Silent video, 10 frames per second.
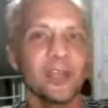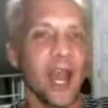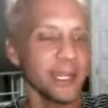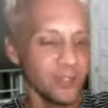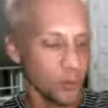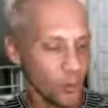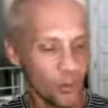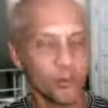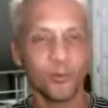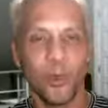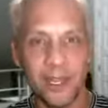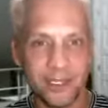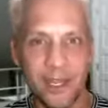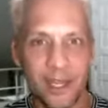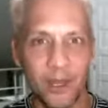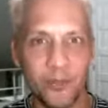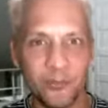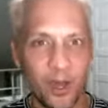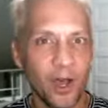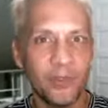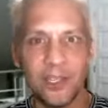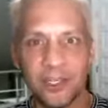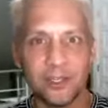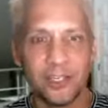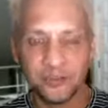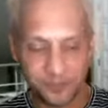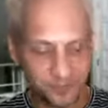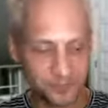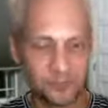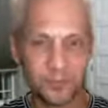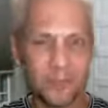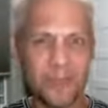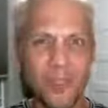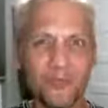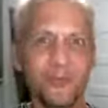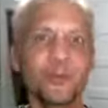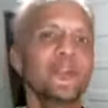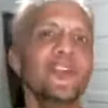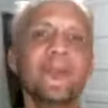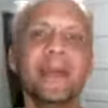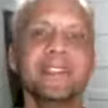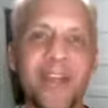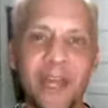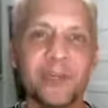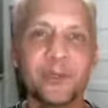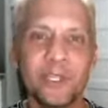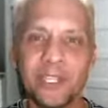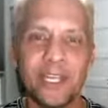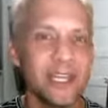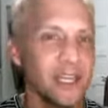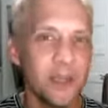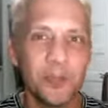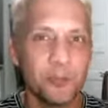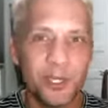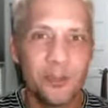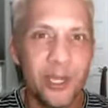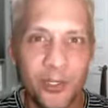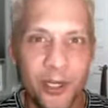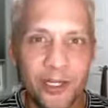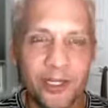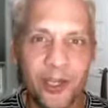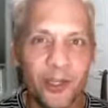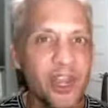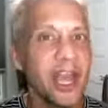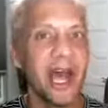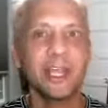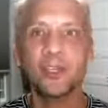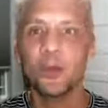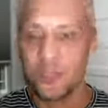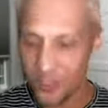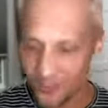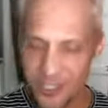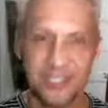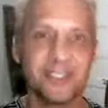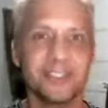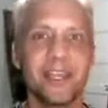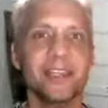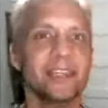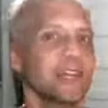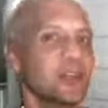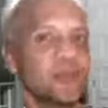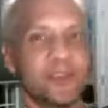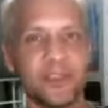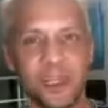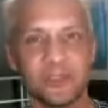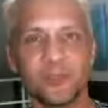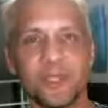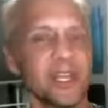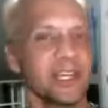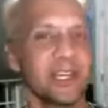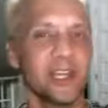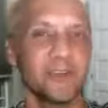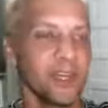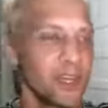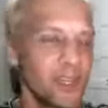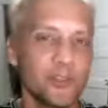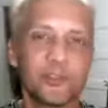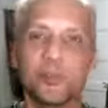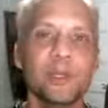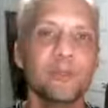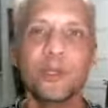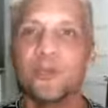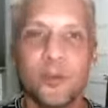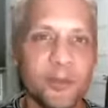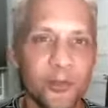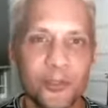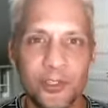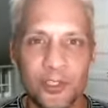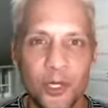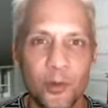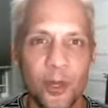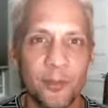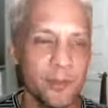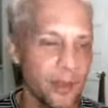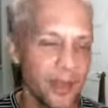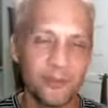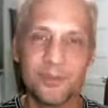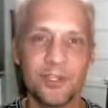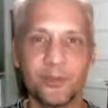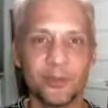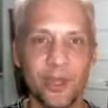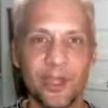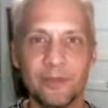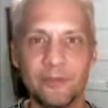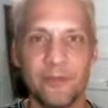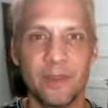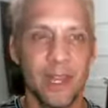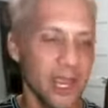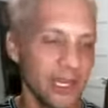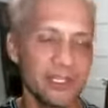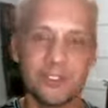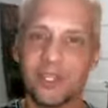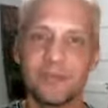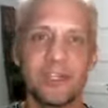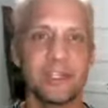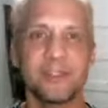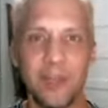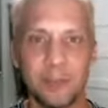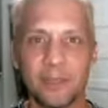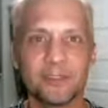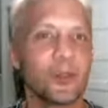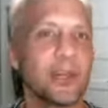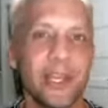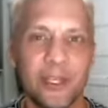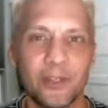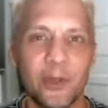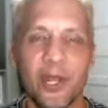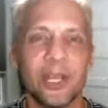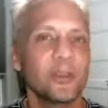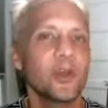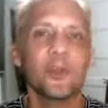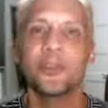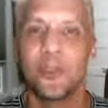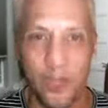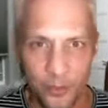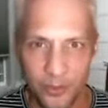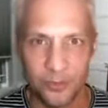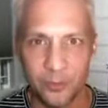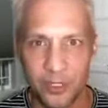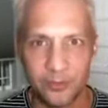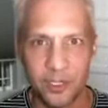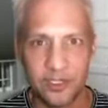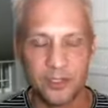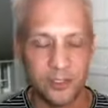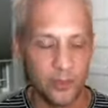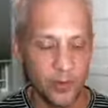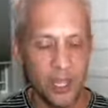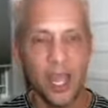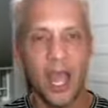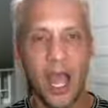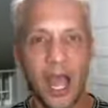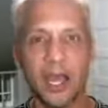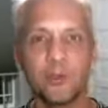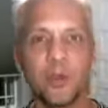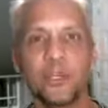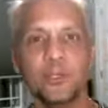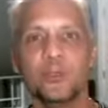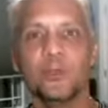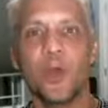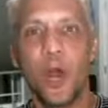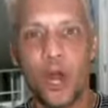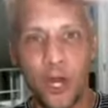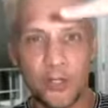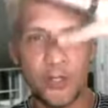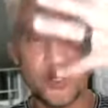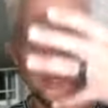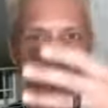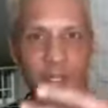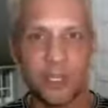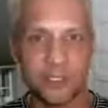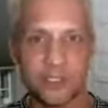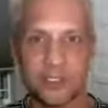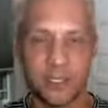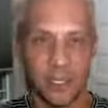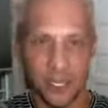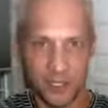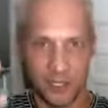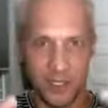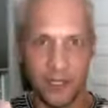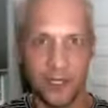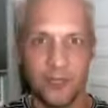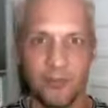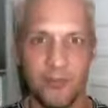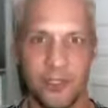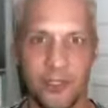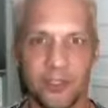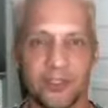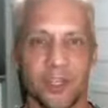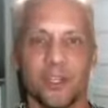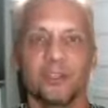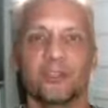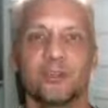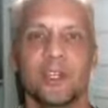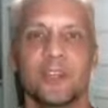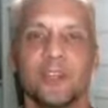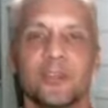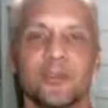I can order right now on the internet food for my entire week. Put in my credit card. I know it's healthy. Hit send, and I know for the next week I could have 3 beautiful meals that show up every single day, and I just have to eat them. That's all I got to do, and I know that they're healthy for me, right? So I want you to honor this, love this, treat this